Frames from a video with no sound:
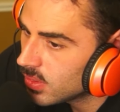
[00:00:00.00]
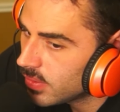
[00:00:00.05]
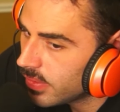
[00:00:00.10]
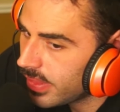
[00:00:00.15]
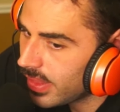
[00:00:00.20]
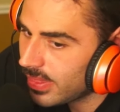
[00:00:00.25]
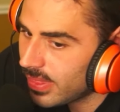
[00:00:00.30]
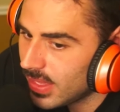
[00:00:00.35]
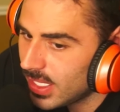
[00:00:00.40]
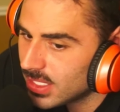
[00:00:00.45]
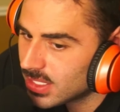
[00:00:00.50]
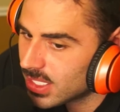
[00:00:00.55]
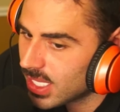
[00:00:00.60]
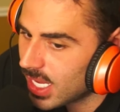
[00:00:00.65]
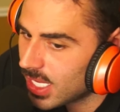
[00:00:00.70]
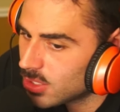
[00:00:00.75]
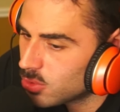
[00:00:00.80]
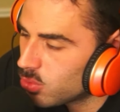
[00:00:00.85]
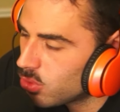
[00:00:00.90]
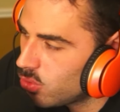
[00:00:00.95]
that these
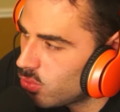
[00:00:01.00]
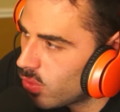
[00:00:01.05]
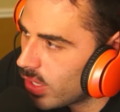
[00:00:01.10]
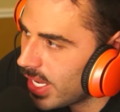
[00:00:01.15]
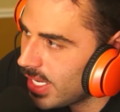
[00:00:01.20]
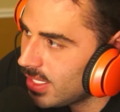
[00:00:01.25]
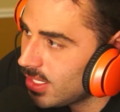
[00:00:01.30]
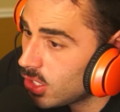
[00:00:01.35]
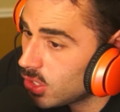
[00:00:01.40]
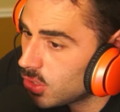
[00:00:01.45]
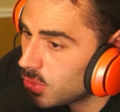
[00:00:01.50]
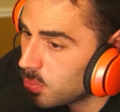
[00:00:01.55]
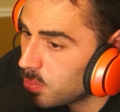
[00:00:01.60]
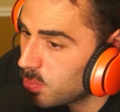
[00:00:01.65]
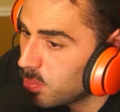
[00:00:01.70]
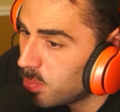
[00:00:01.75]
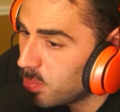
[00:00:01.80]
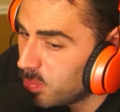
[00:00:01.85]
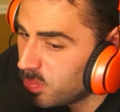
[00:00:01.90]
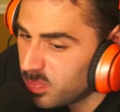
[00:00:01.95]
guys would write
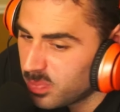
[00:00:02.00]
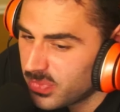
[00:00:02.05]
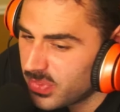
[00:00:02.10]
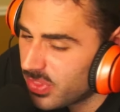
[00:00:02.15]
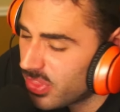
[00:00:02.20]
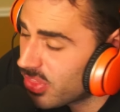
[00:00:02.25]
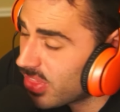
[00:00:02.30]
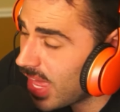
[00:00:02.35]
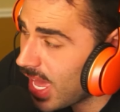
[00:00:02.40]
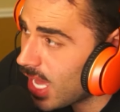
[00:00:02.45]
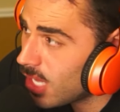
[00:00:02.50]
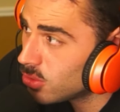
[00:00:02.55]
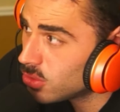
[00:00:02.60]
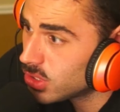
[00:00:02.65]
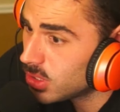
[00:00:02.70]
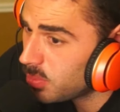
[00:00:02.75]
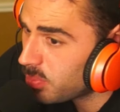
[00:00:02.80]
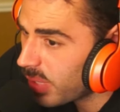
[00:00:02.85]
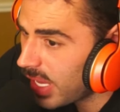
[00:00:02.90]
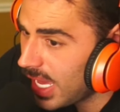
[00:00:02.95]

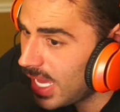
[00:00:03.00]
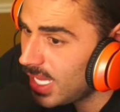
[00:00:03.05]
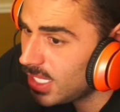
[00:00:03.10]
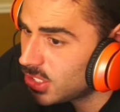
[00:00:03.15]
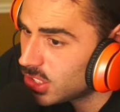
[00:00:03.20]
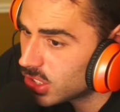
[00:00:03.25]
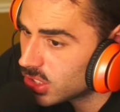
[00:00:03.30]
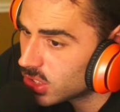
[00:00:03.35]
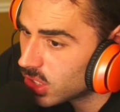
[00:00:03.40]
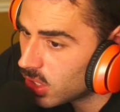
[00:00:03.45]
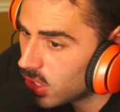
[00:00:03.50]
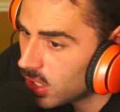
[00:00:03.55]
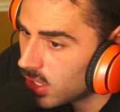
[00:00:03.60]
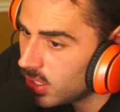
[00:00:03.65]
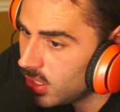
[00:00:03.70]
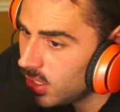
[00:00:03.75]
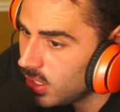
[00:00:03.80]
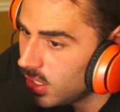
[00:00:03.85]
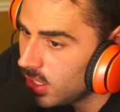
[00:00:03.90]
thousand pages on?